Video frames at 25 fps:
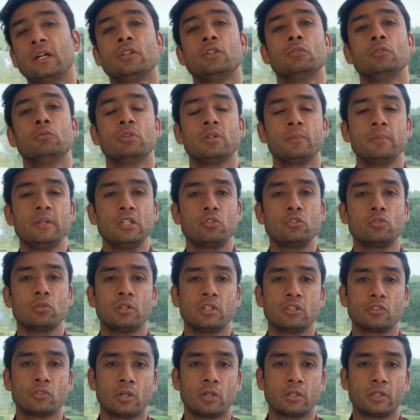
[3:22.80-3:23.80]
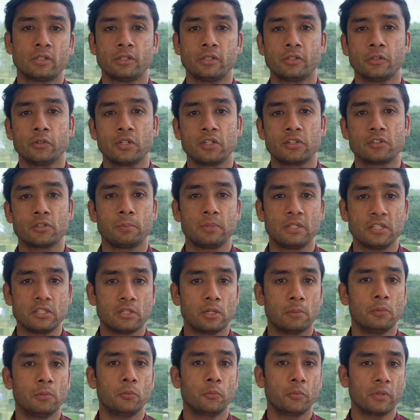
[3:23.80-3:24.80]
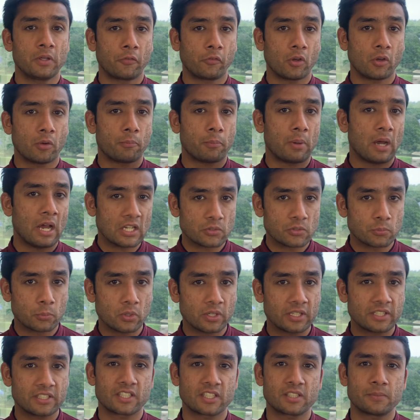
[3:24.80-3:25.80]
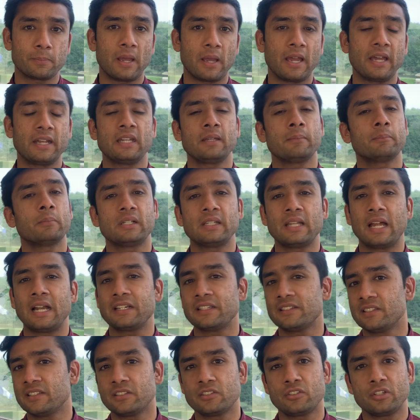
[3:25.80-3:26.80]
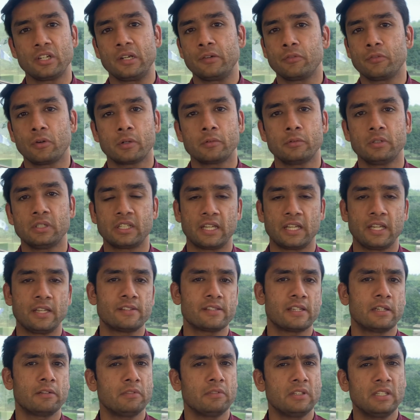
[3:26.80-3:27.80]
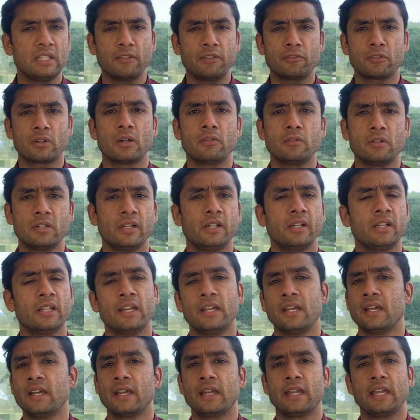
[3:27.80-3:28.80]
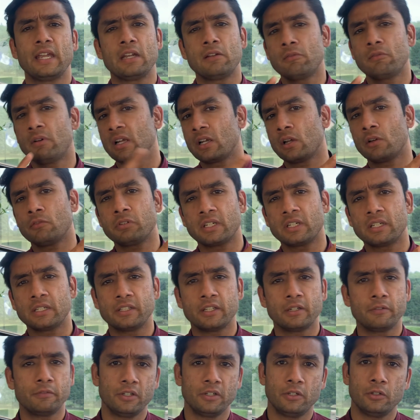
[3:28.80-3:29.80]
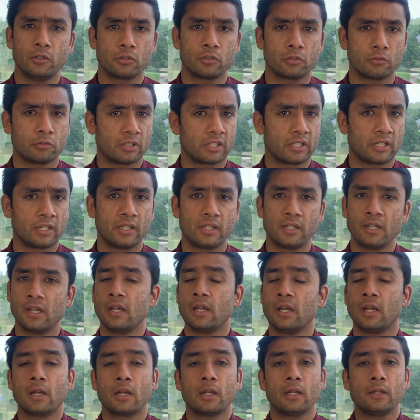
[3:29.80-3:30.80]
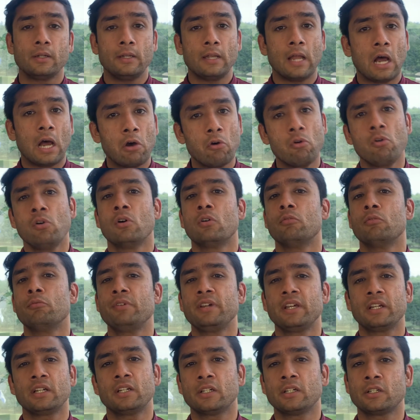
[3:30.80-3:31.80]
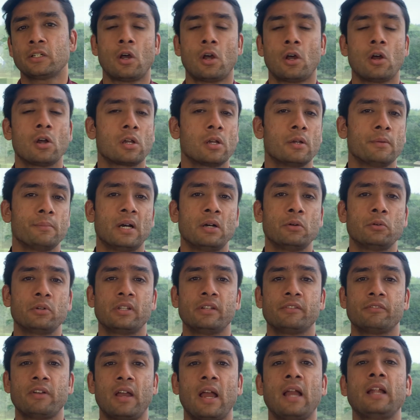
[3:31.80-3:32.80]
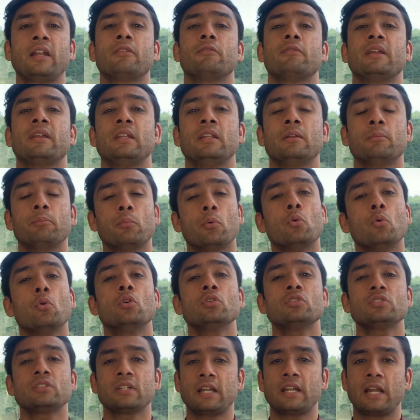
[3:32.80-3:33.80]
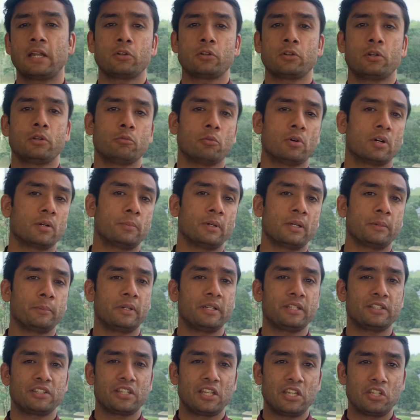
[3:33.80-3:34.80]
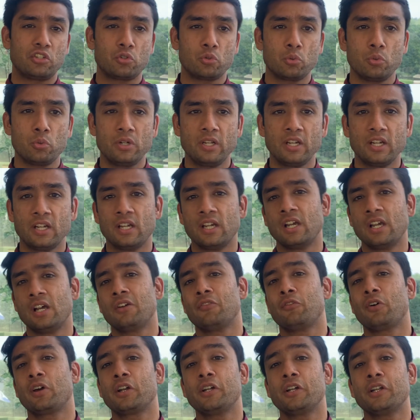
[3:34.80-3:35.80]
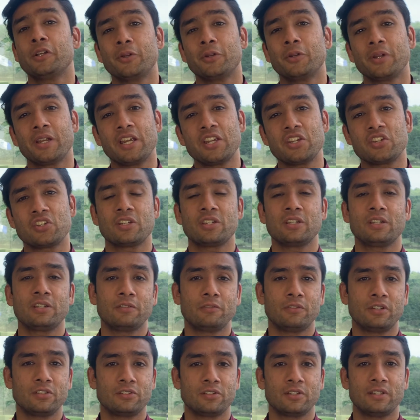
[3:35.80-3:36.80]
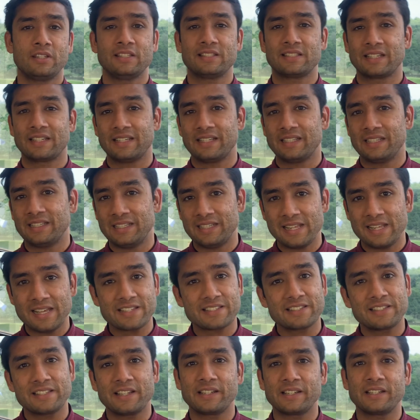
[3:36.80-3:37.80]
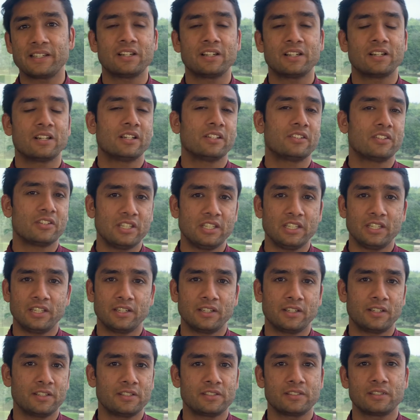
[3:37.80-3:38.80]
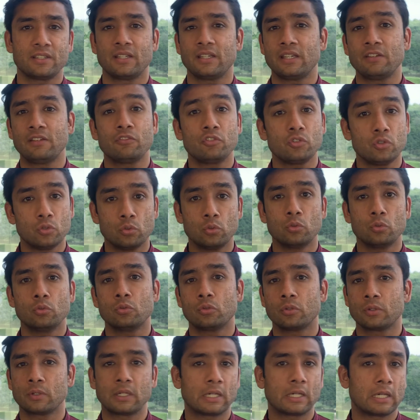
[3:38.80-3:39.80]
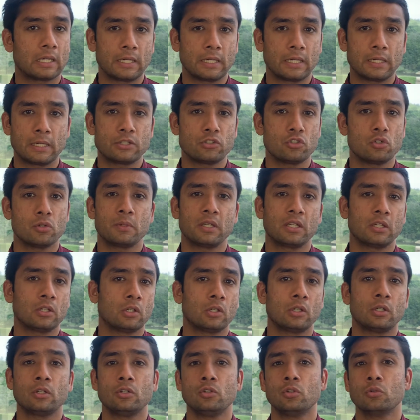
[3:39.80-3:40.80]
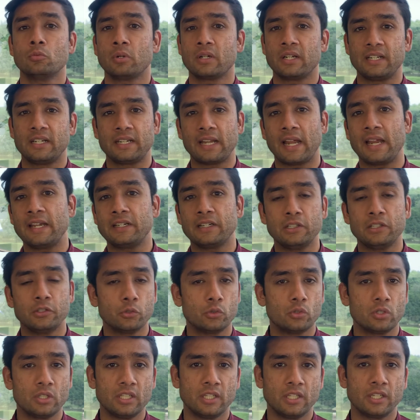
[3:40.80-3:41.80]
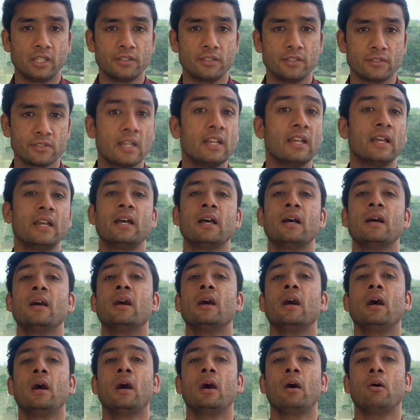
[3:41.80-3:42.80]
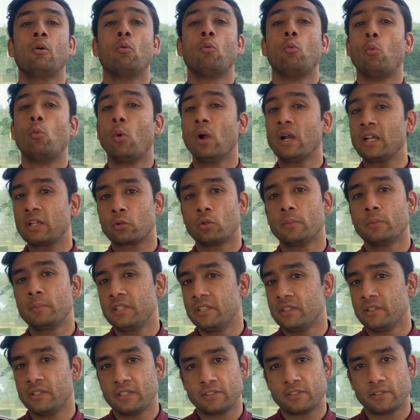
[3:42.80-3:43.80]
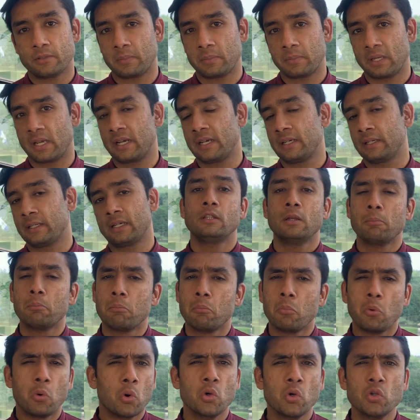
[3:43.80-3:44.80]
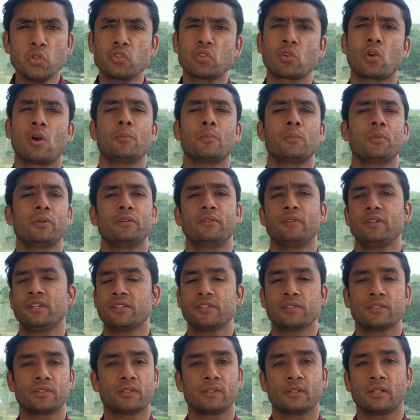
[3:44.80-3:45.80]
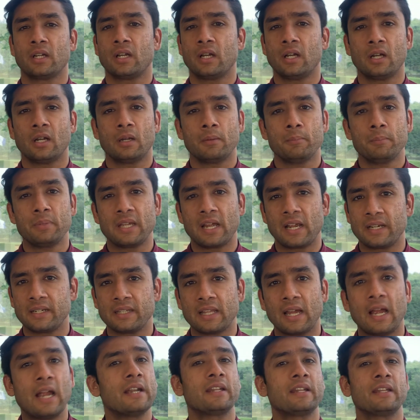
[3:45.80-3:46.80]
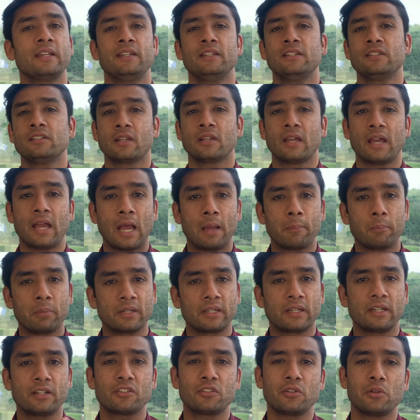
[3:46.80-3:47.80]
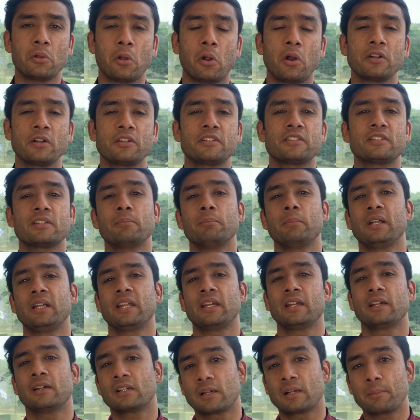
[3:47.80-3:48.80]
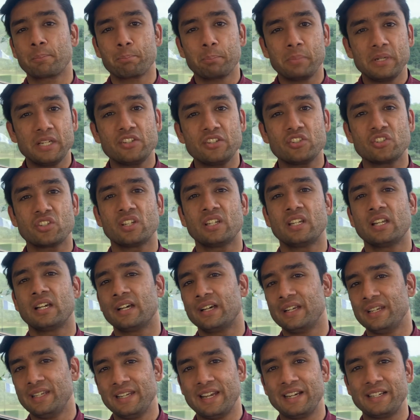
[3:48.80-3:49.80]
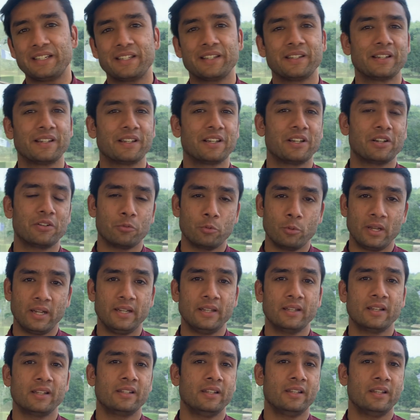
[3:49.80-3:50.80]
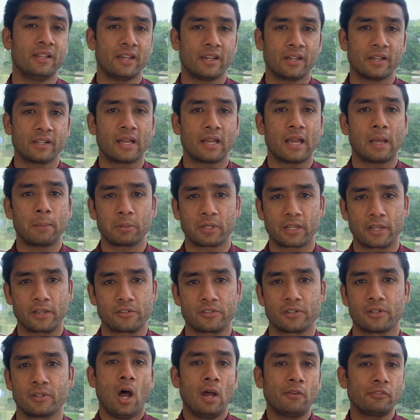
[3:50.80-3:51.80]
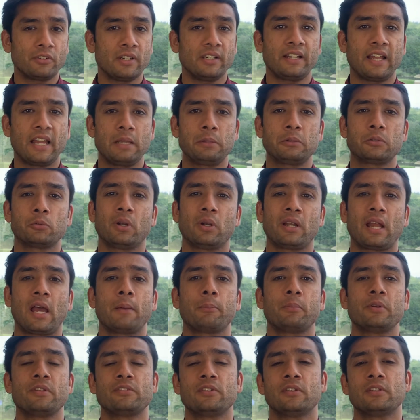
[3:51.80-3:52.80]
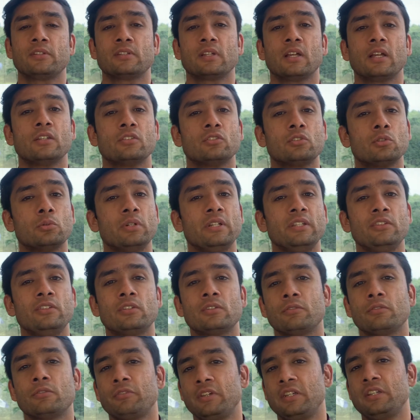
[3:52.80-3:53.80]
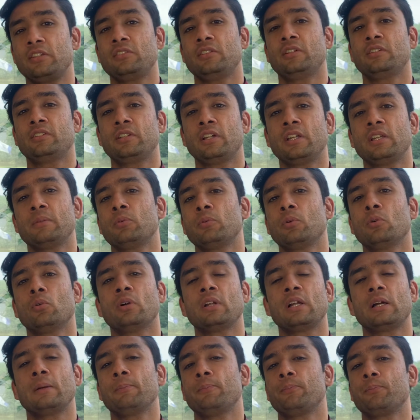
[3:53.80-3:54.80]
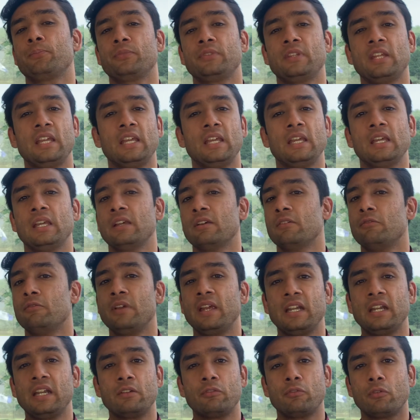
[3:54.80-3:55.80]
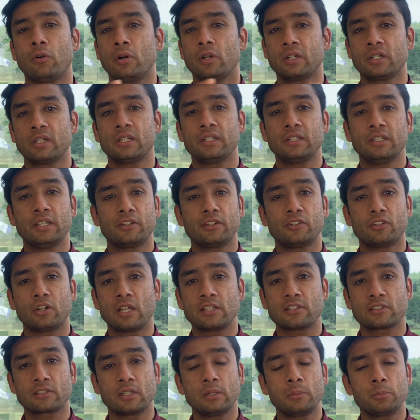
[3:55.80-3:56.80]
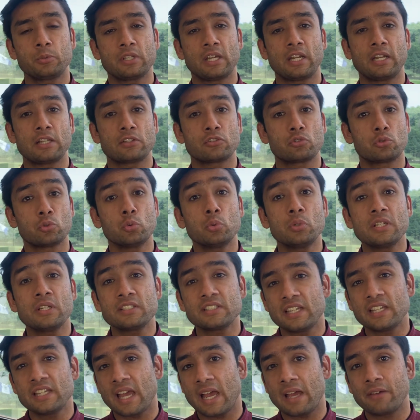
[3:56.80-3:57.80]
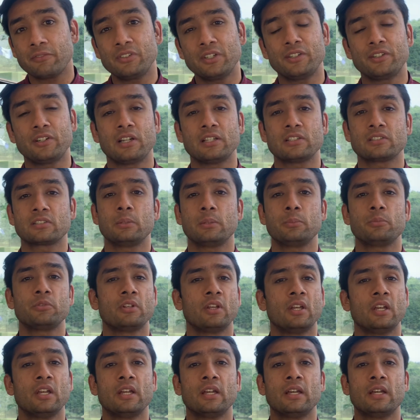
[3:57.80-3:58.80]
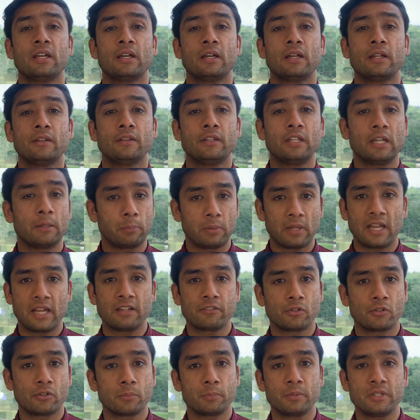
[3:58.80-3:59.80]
you would be issued a shorter duration PGWP if your passport is expiring, but that is a straightforward case, and we have covered it in one of our other videos over here. Now we are going to talk about the fact when the postgraduate work permit is issued for a duration which is less than 3 years. If you assuming you were entitled to 3 years, what could be the reason behind? The most common reason behind that is applicants not submitting a completion letter with their application. Oftentimes what happens is students finish their study program, they wait for their transcripts, and as soon as they have their transcripts, they apply for